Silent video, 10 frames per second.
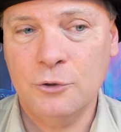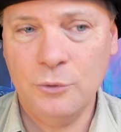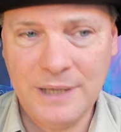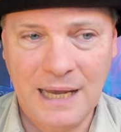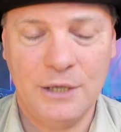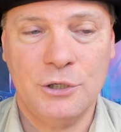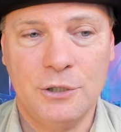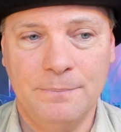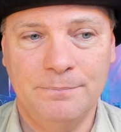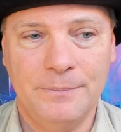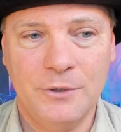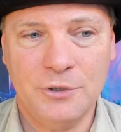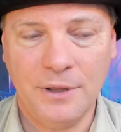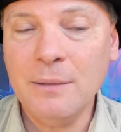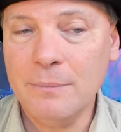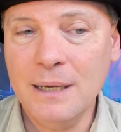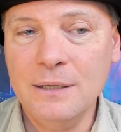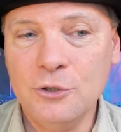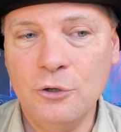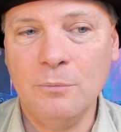to dash. So that
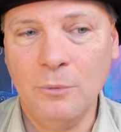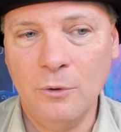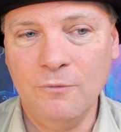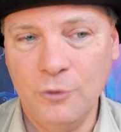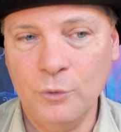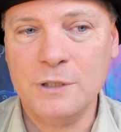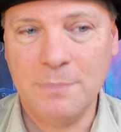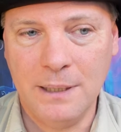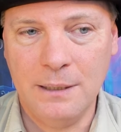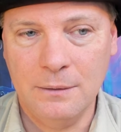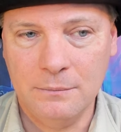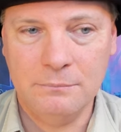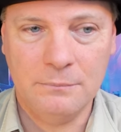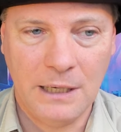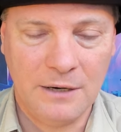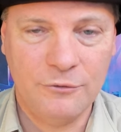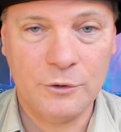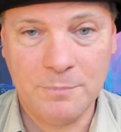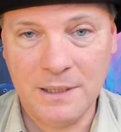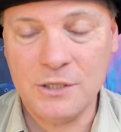means you can move your speed, and if
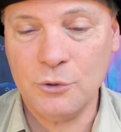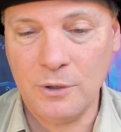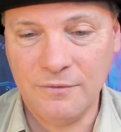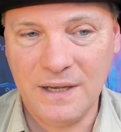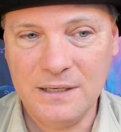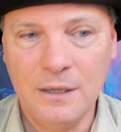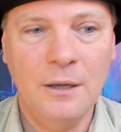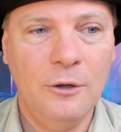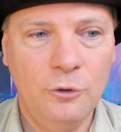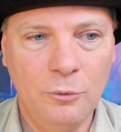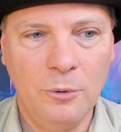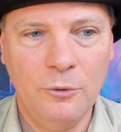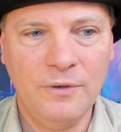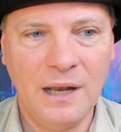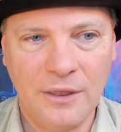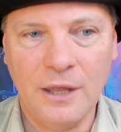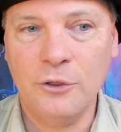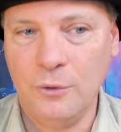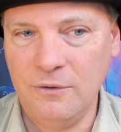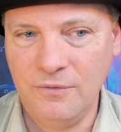your speed is 30 feet, you move another
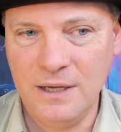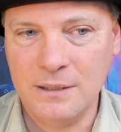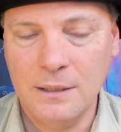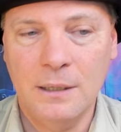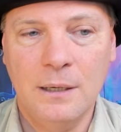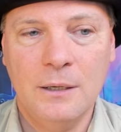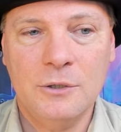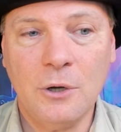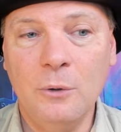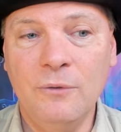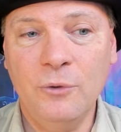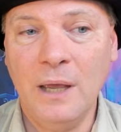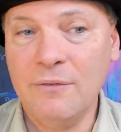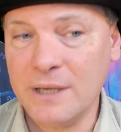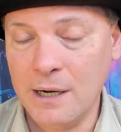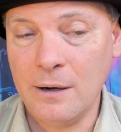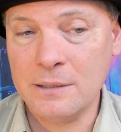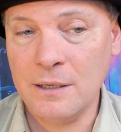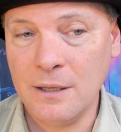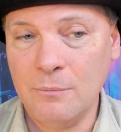30 feet. So if you have a
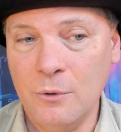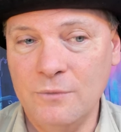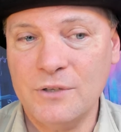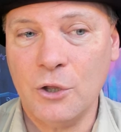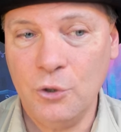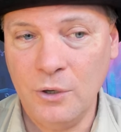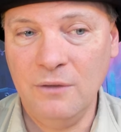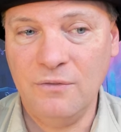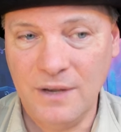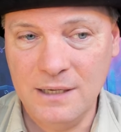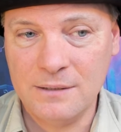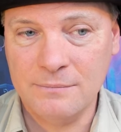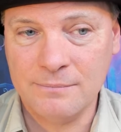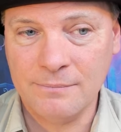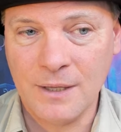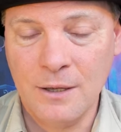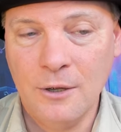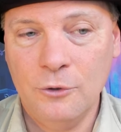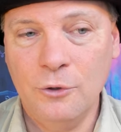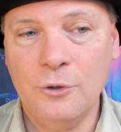character that moves 30 feet,
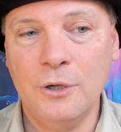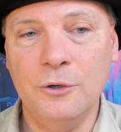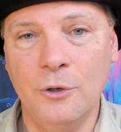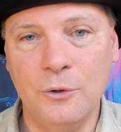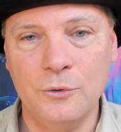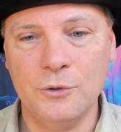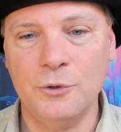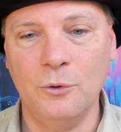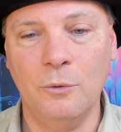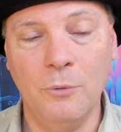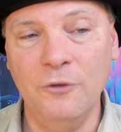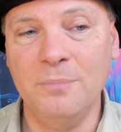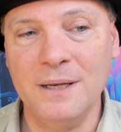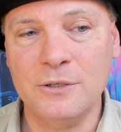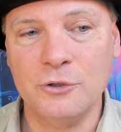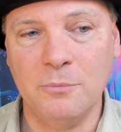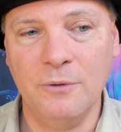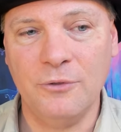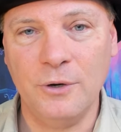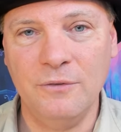you can use your movement to
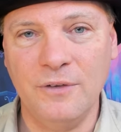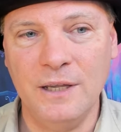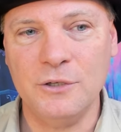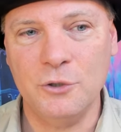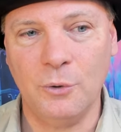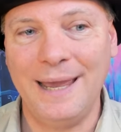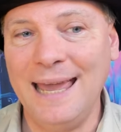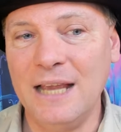move 30 feet, your